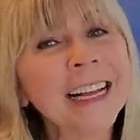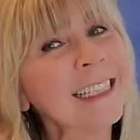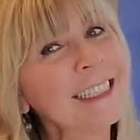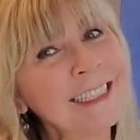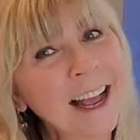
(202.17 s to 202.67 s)

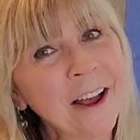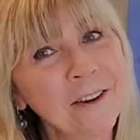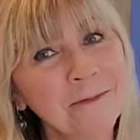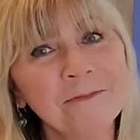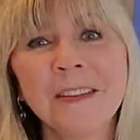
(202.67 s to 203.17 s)

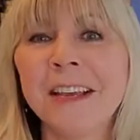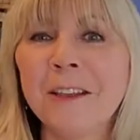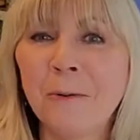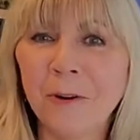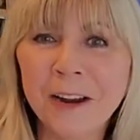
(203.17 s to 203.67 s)
So
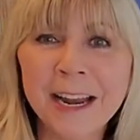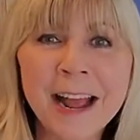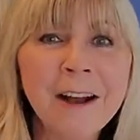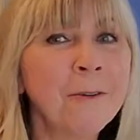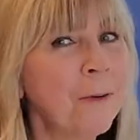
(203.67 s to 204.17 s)
you work it
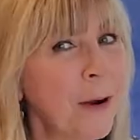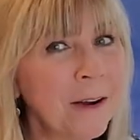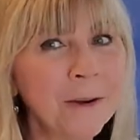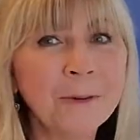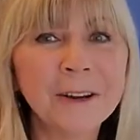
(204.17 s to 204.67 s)
out
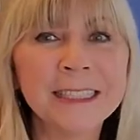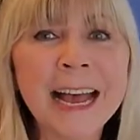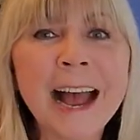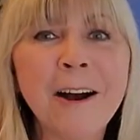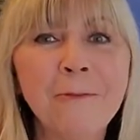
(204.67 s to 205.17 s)
where it works
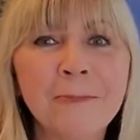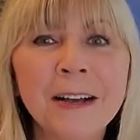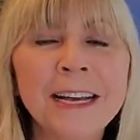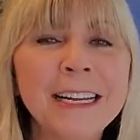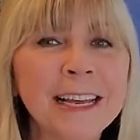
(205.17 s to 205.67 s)
out,
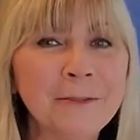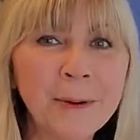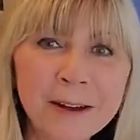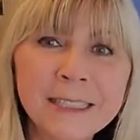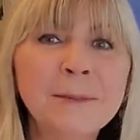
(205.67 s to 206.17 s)
but if
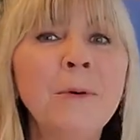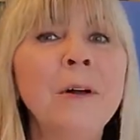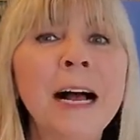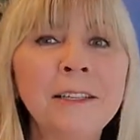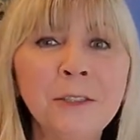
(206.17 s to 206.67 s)
possible,
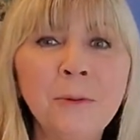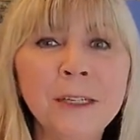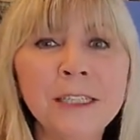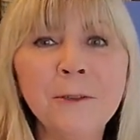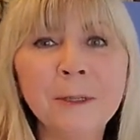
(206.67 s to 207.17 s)
I do want
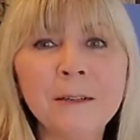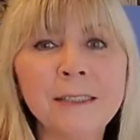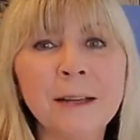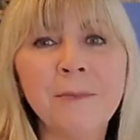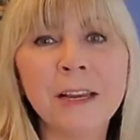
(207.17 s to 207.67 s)
to do a little
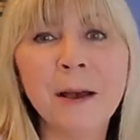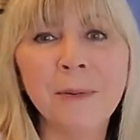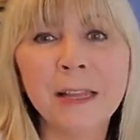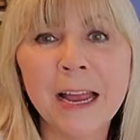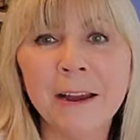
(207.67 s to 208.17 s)
something up
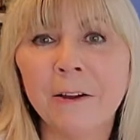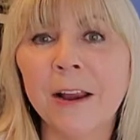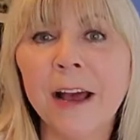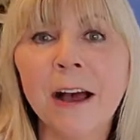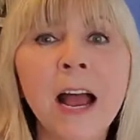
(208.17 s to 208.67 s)
in that
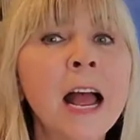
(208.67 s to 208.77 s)
area.